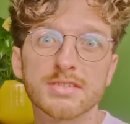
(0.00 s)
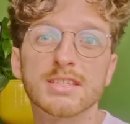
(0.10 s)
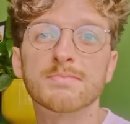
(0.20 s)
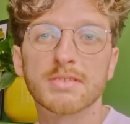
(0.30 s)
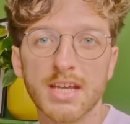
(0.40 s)

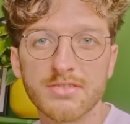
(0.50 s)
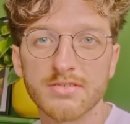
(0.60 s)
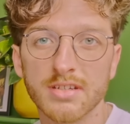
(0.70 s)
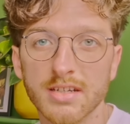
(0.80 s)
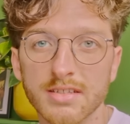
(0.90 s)
it's
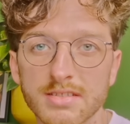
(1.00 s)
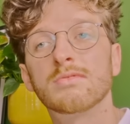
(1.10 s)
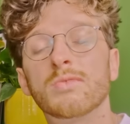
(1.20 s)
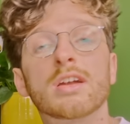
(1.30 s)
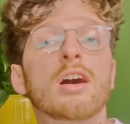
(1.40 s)
pedestrianised.
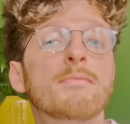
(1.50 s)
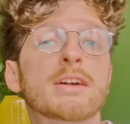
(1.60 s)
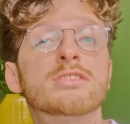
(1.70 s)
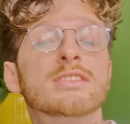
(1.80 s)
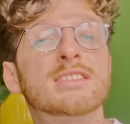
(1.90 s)
We can't
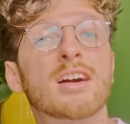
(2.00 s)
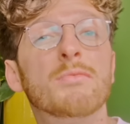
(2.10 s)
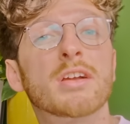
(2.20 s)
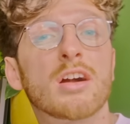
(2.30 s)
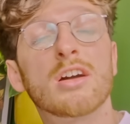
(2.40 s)
imagine a time
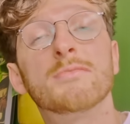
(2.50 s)
when Carnaby